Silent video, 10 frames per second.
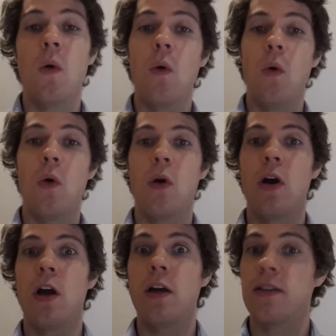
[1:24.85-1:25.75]
or
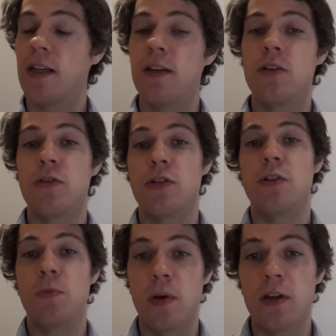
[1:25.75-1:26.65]
standard
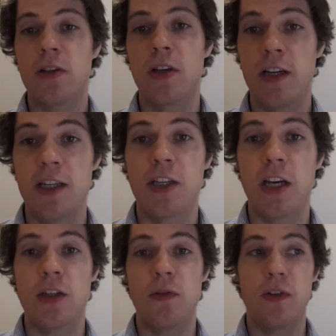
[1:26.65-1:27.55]
instructions plus an
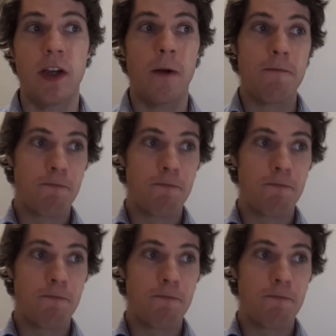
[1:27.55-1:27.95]
educational video.